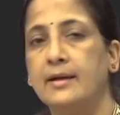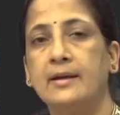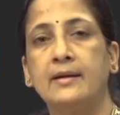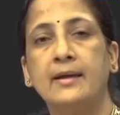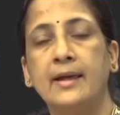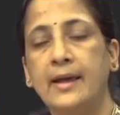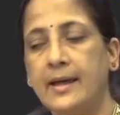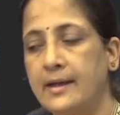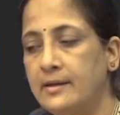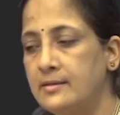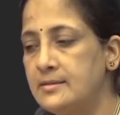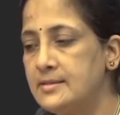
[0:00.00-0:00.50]
and
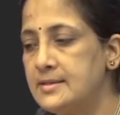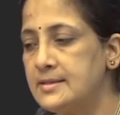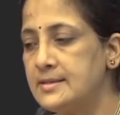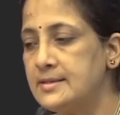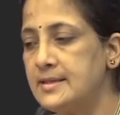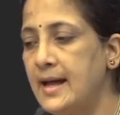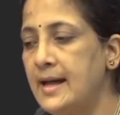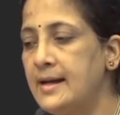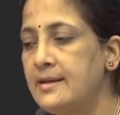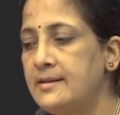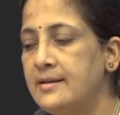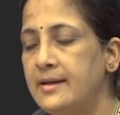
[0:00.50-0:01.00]
hence
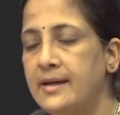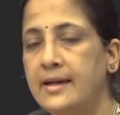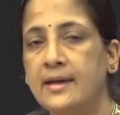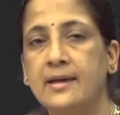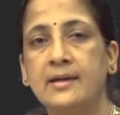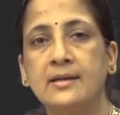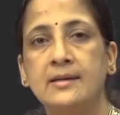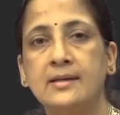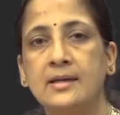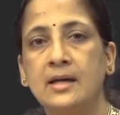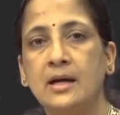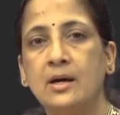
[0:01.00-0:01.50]
that
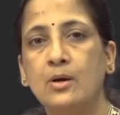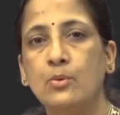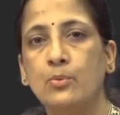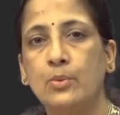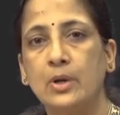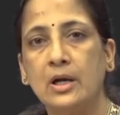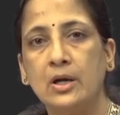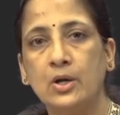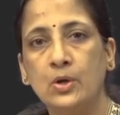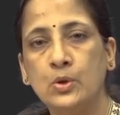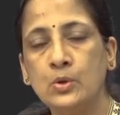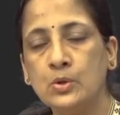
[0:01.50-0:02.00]
area
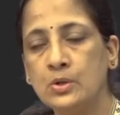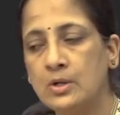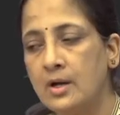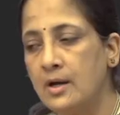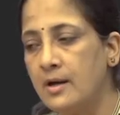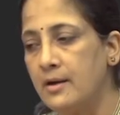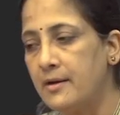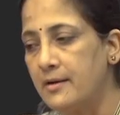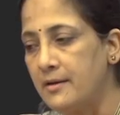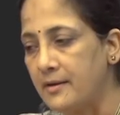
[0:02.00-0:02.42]
will look